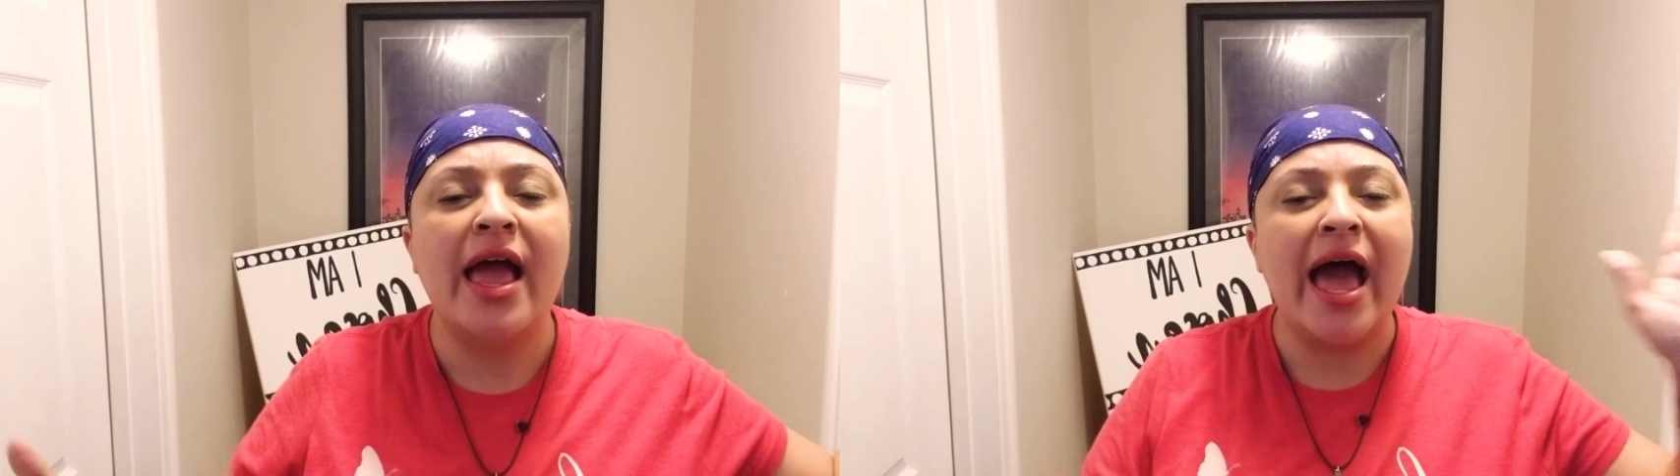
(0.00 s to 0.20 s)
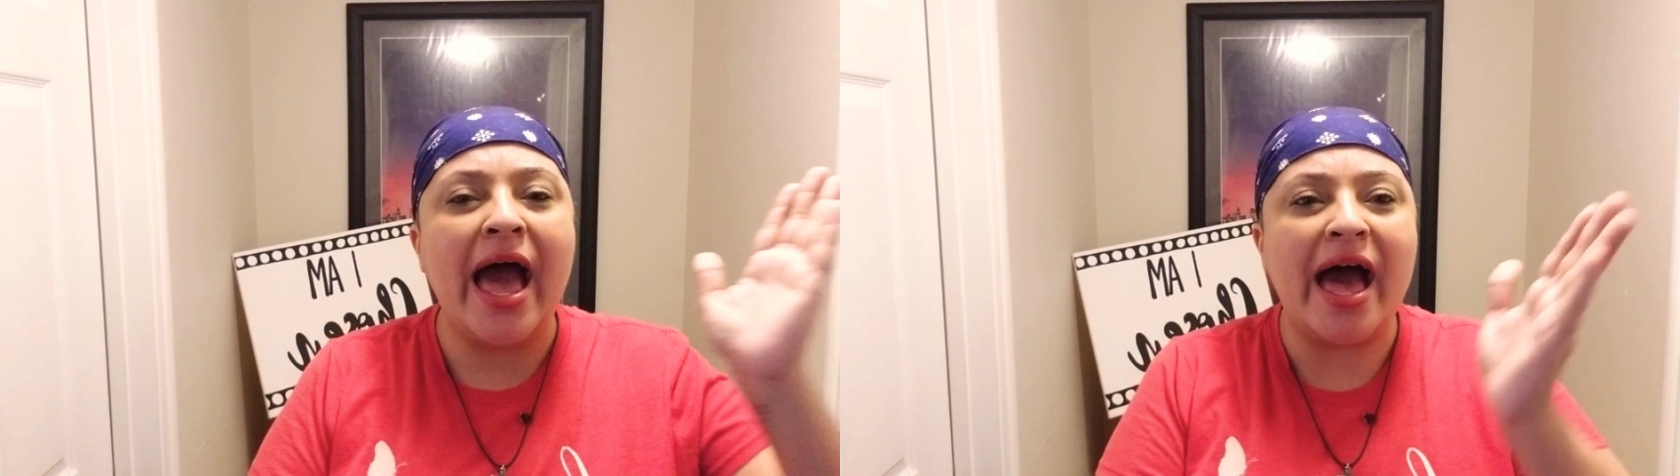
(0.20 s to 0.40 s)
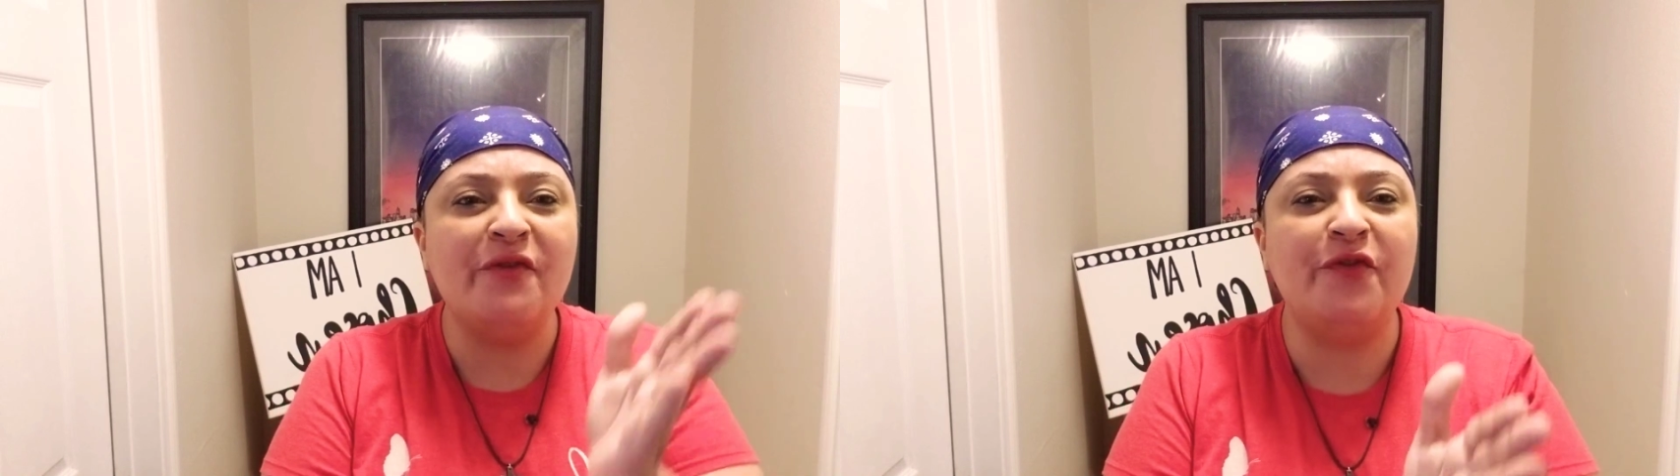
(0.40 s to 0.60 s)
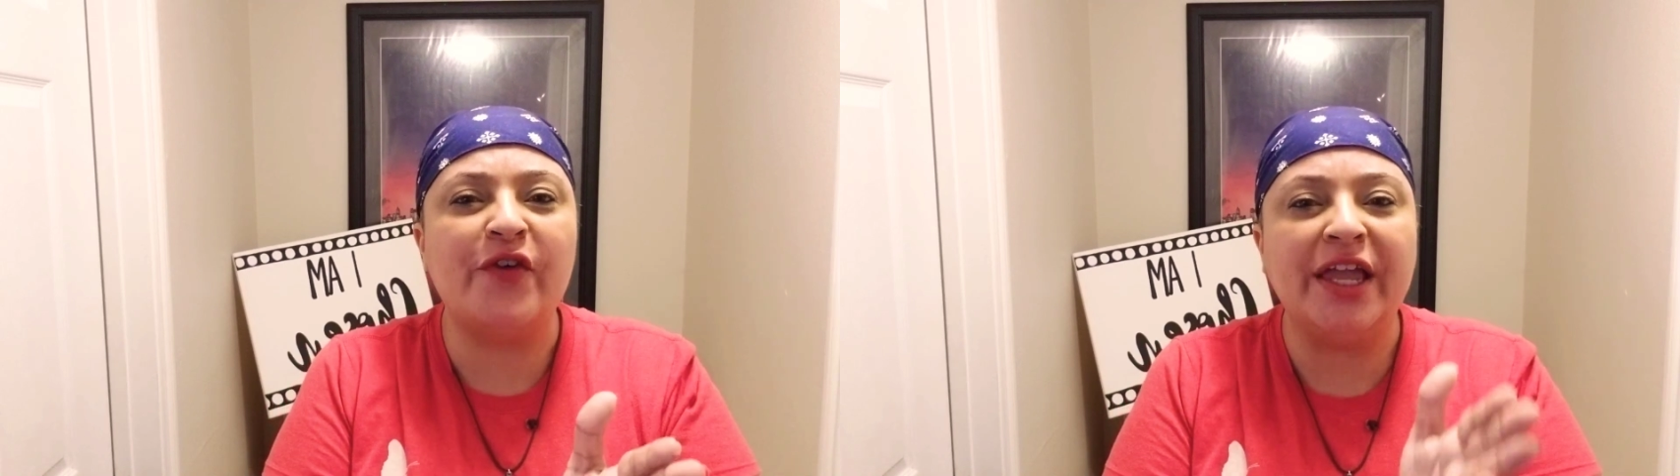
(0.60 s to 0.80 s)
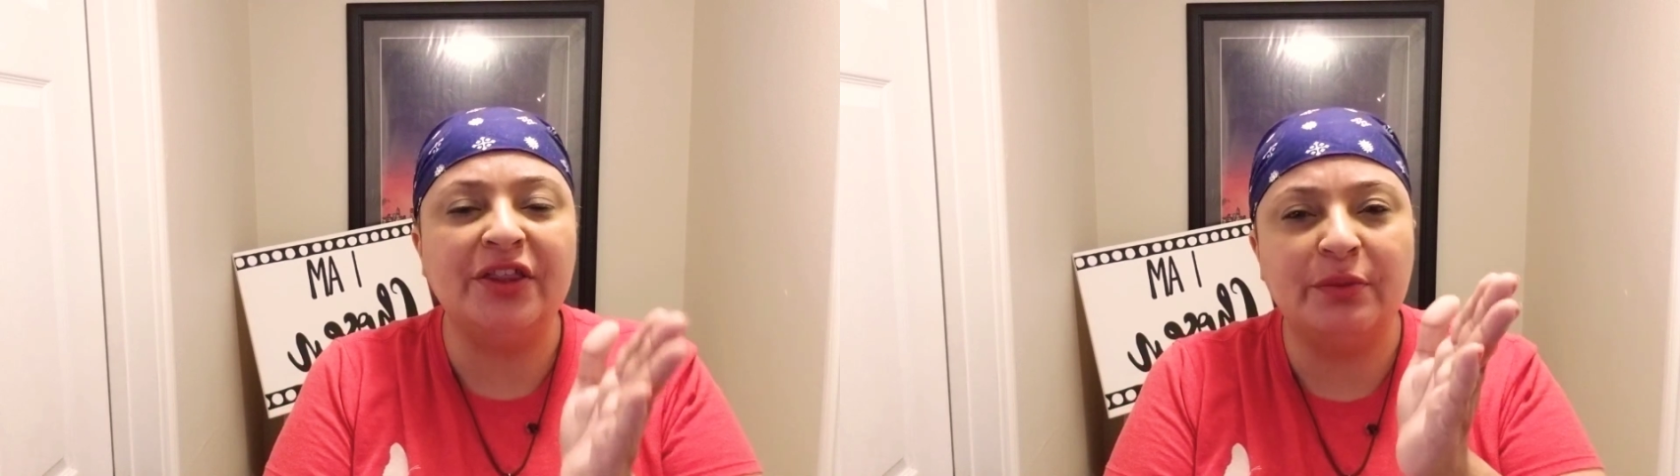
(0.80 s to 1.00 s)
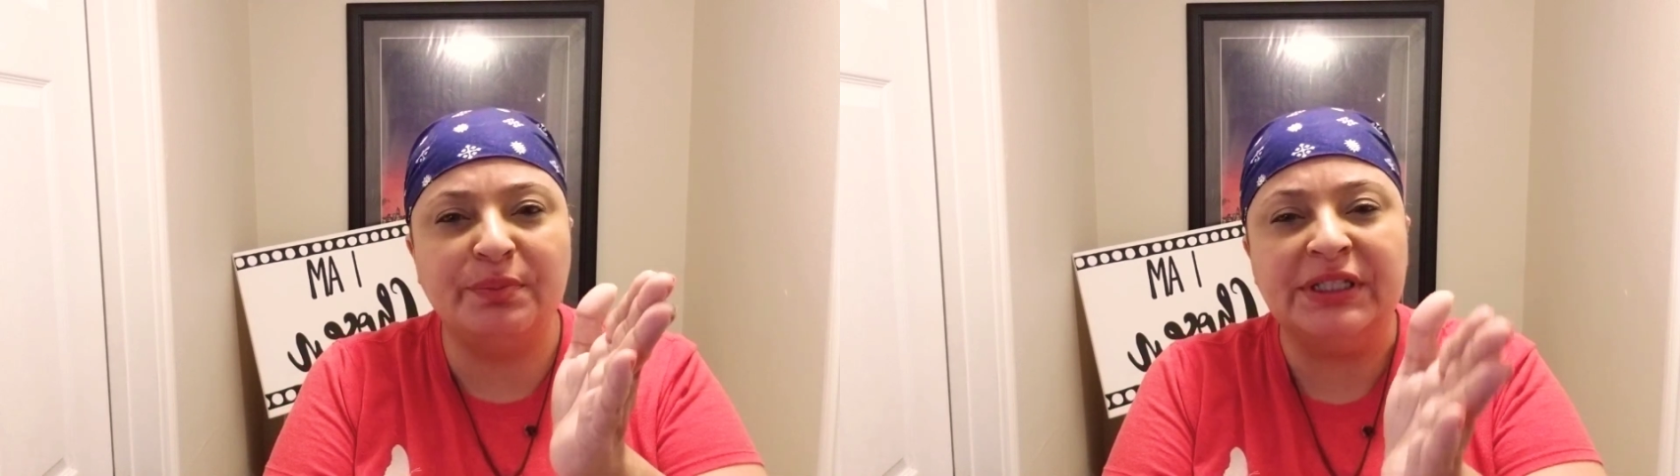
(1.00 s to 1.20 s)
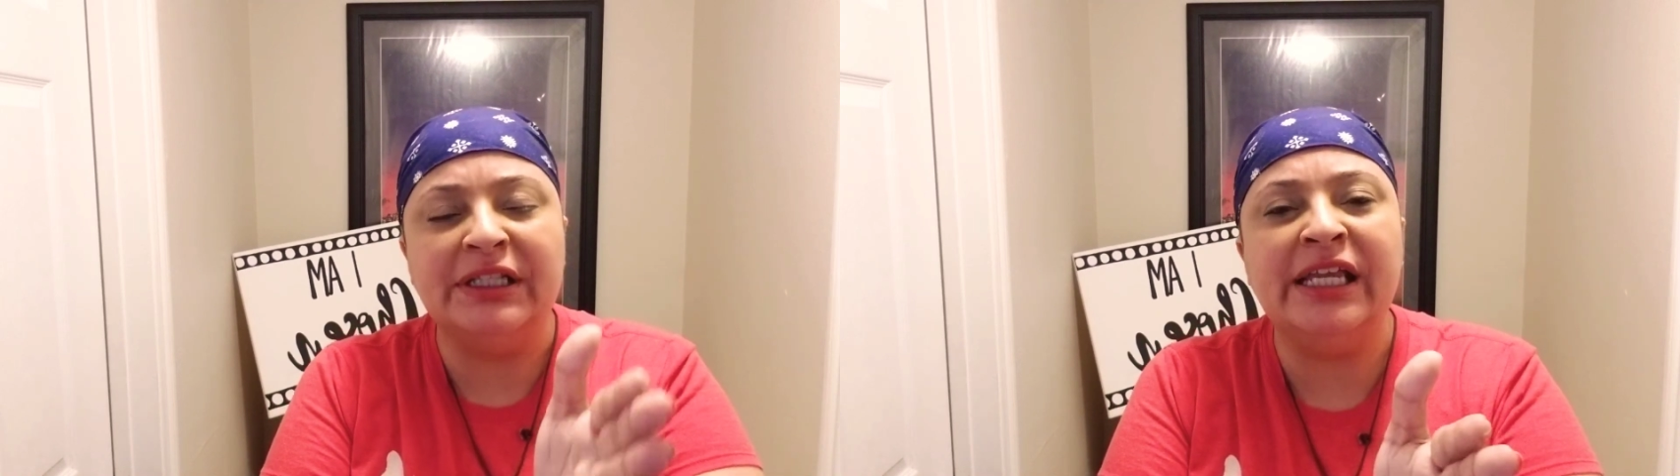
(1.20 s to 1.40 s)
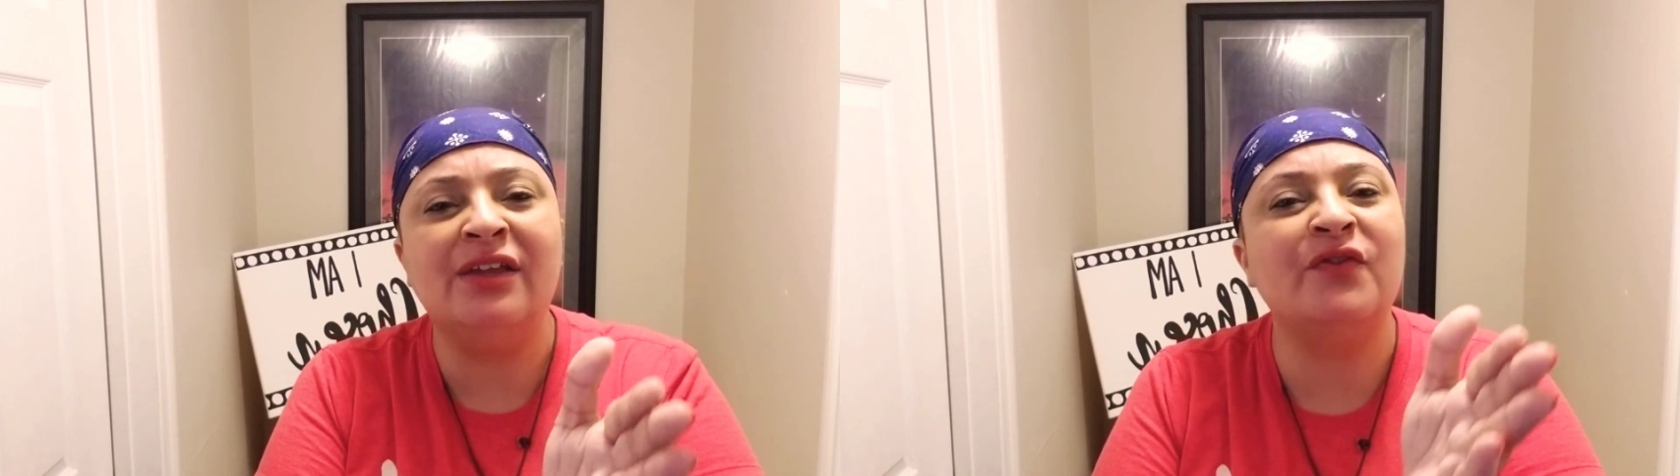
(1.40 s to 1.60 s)
have faith,
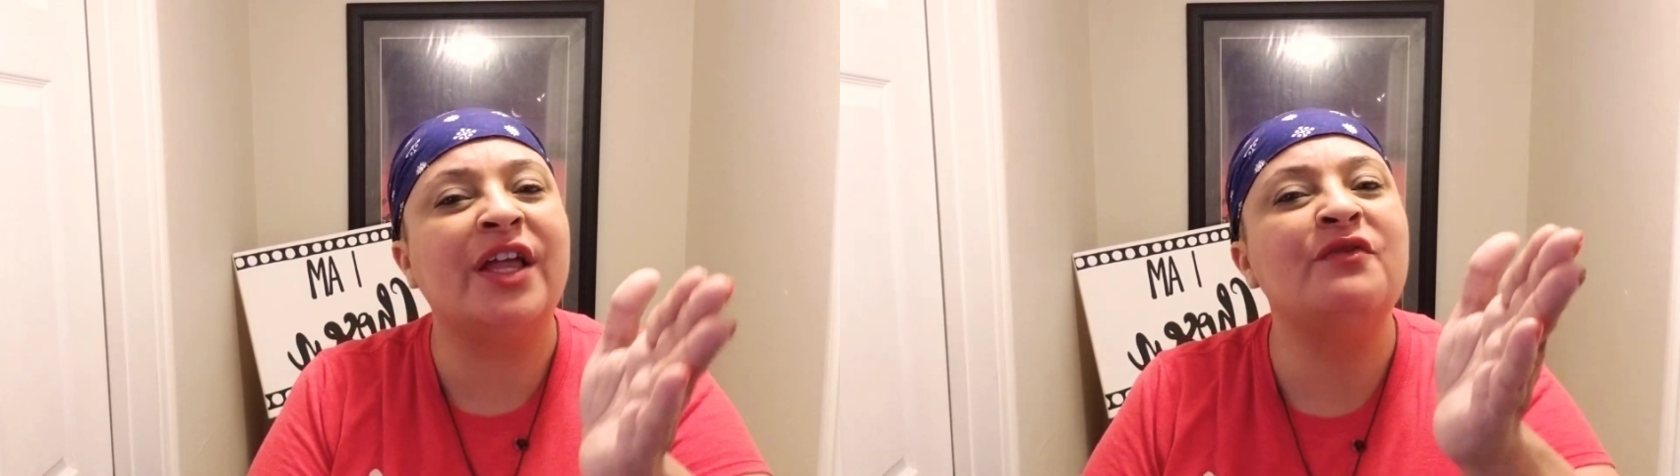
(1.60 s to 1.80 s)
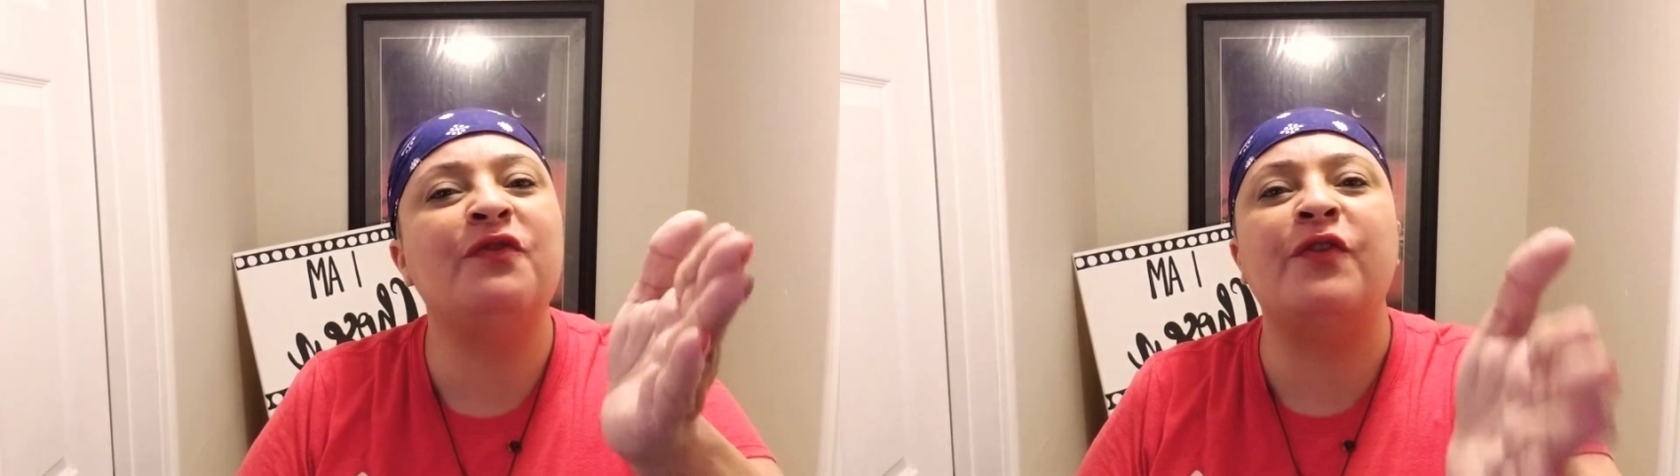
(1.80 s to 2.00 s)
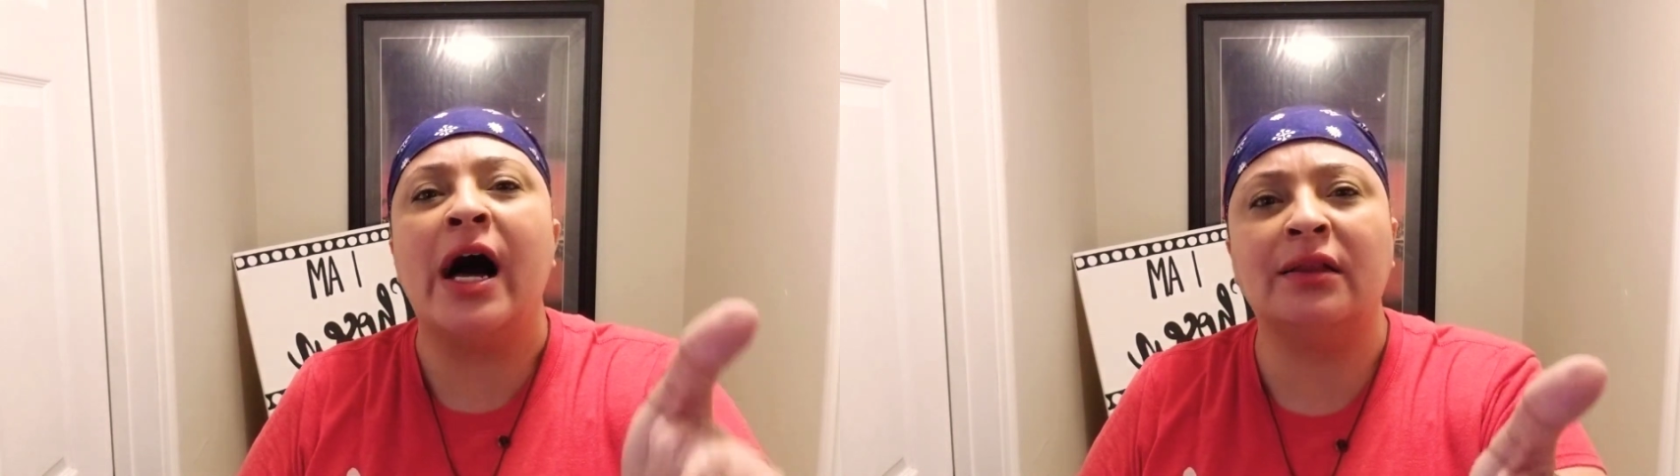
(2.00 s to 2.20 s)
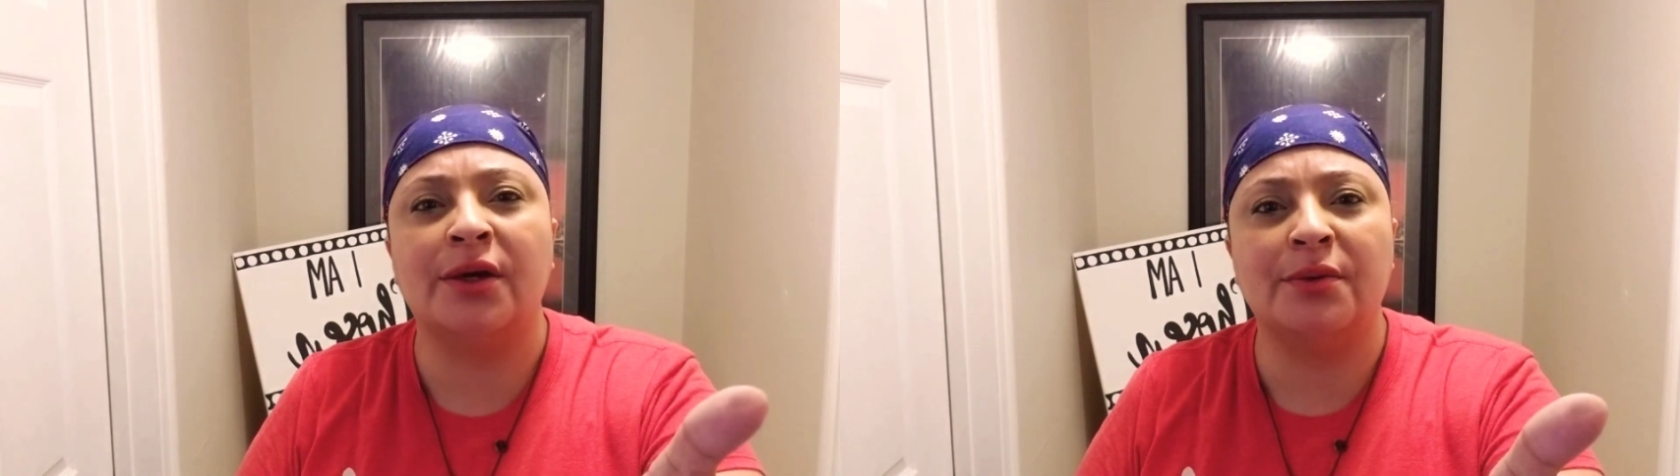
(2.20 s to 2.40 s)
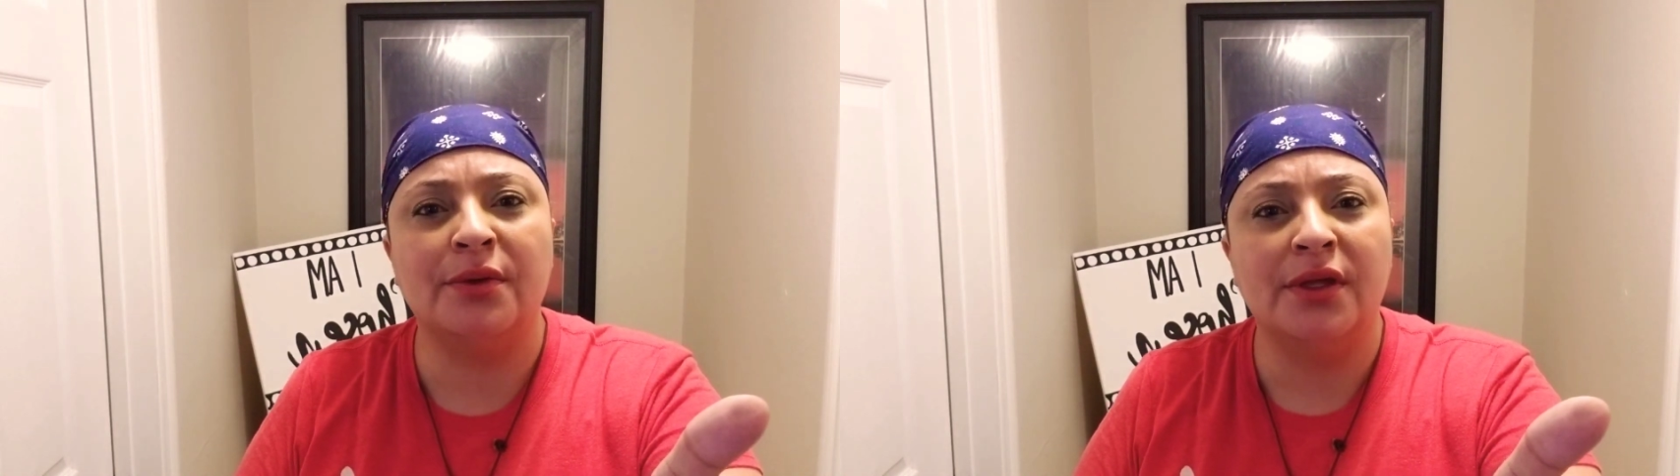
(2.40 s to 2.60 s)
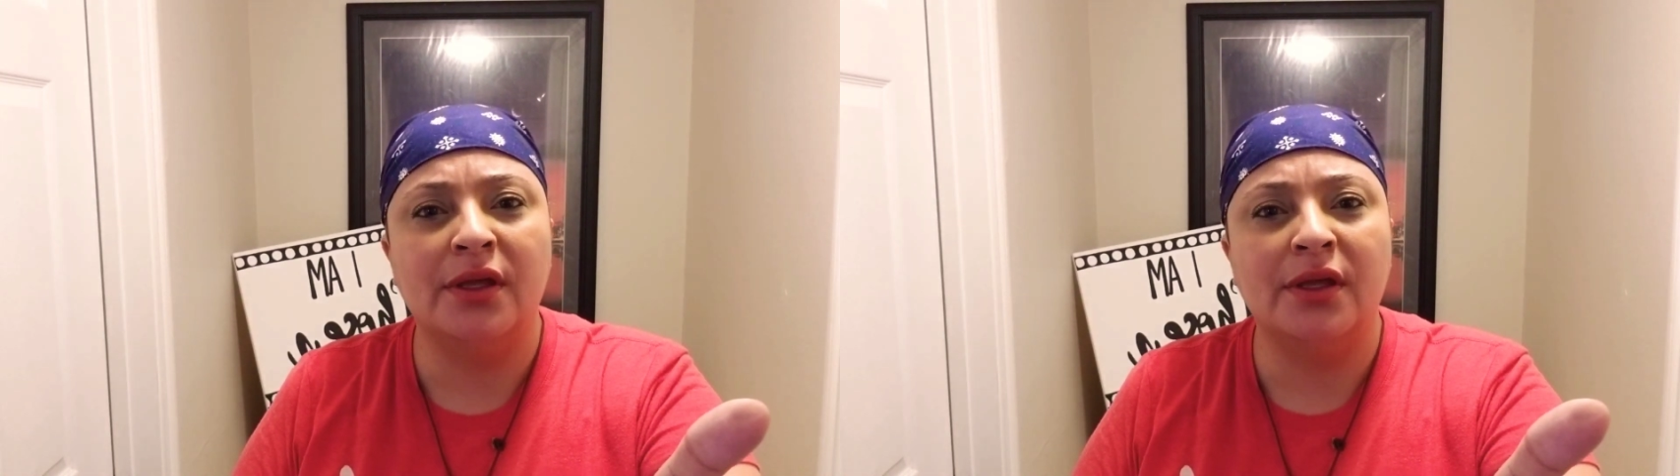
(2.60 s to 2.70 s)
believe, and follow,